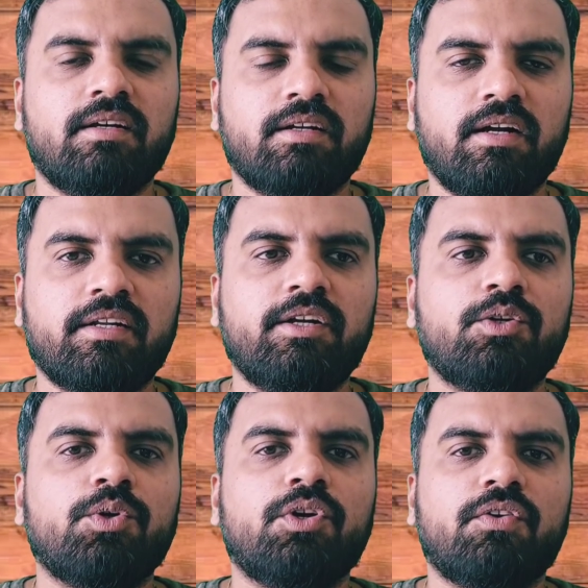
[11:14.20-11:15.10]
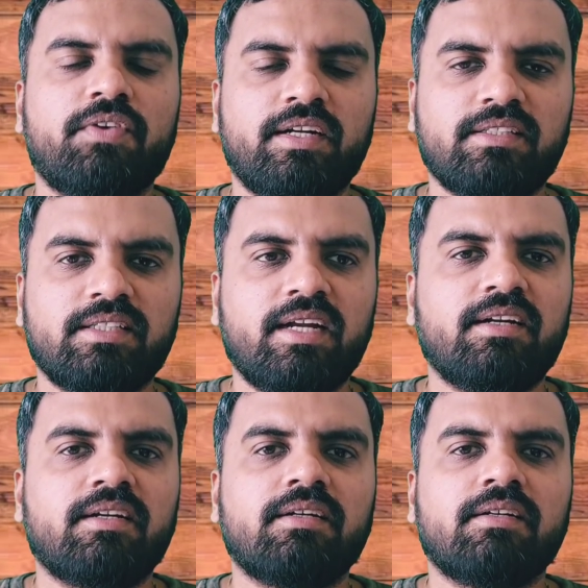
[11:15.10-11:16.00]
the content to your
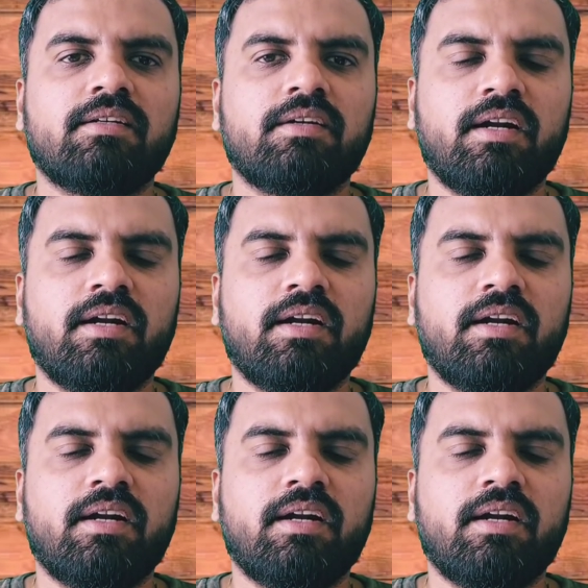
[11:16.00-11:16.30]
friends and